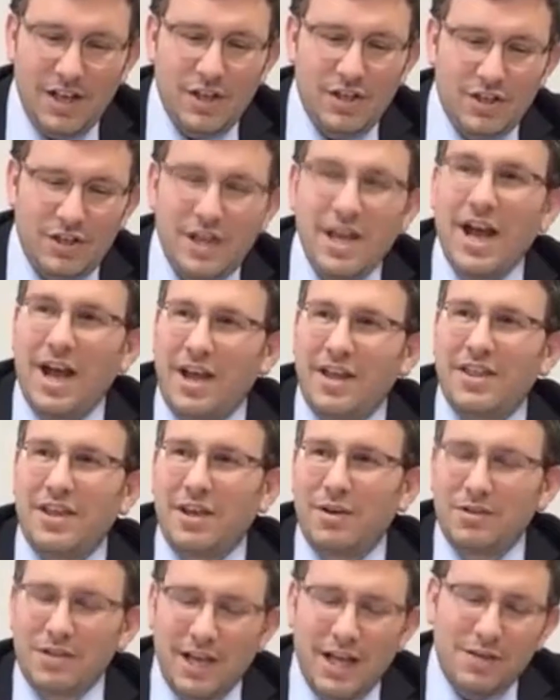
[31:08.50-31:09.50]
Yeah, I think it
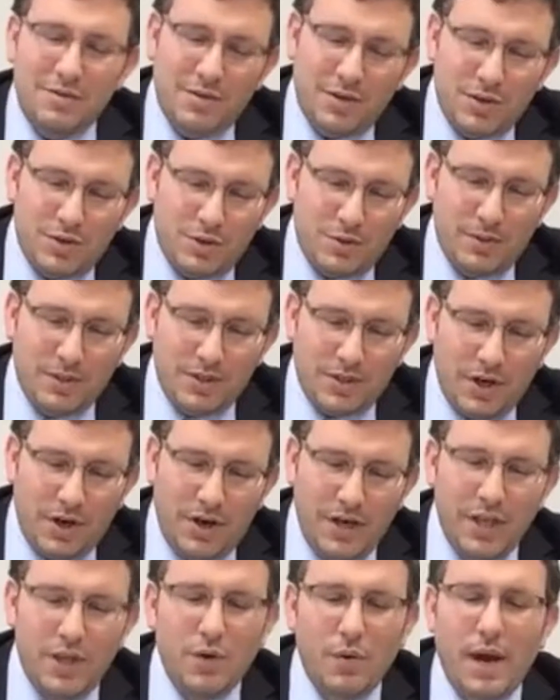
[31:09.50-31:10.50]
was last week or 2 weeks ago.
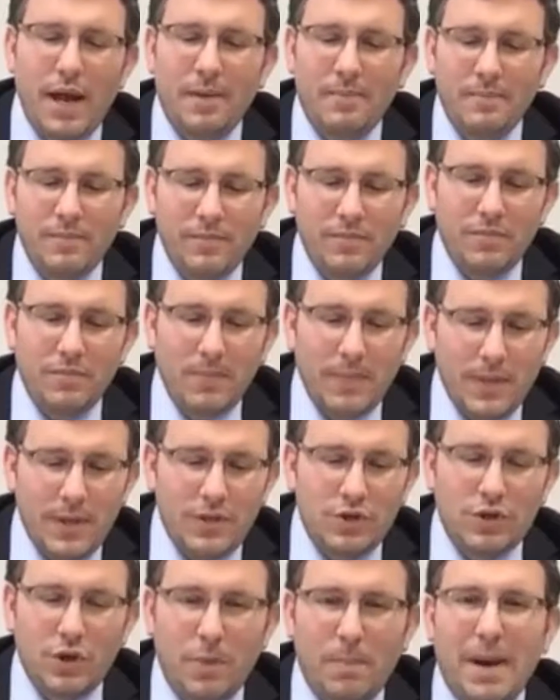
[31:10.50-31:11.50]
Either way.
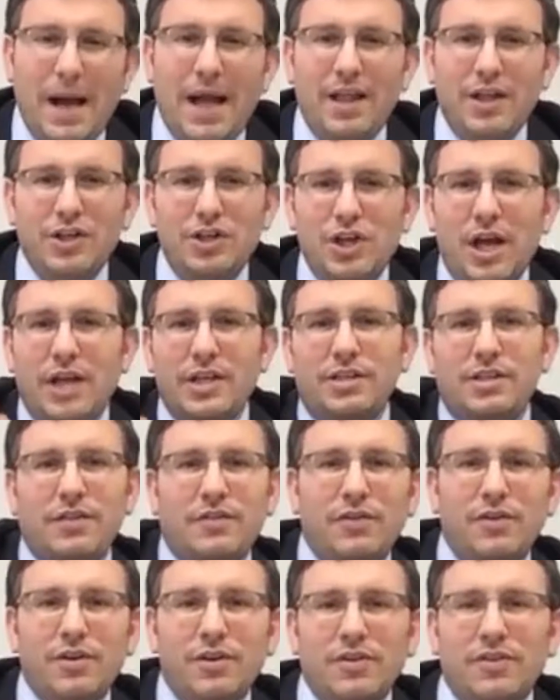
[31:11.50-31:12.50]
So apologize if
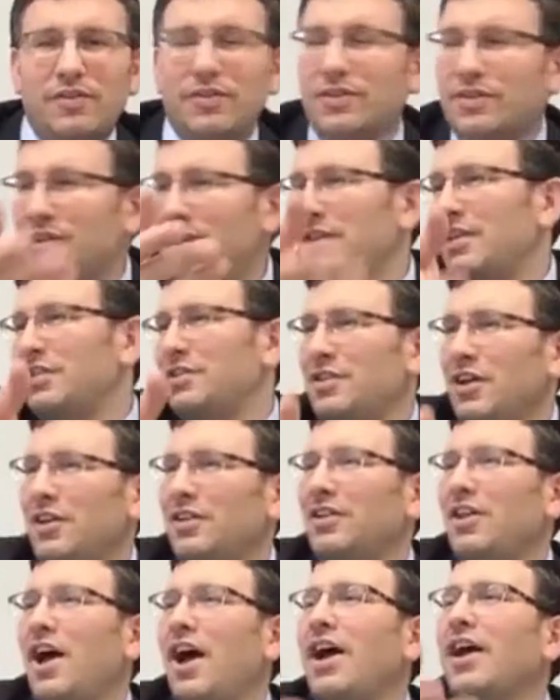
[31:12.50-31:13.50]
you're seeing this
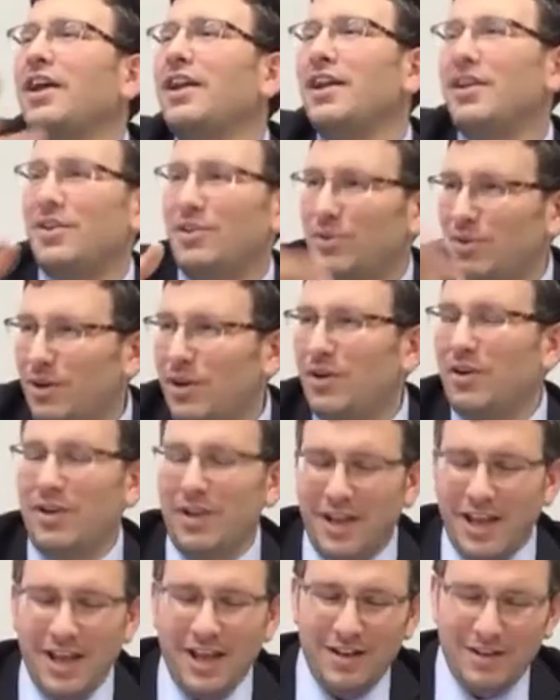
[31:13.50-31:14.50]
online and you hear it
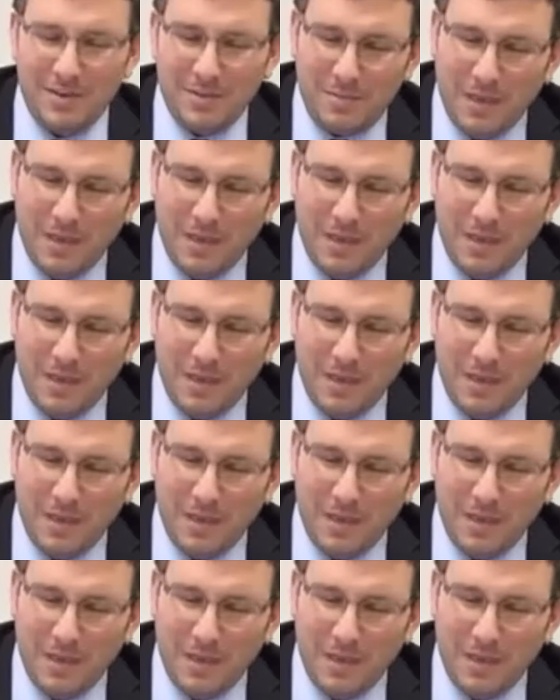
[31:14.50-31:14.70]
again.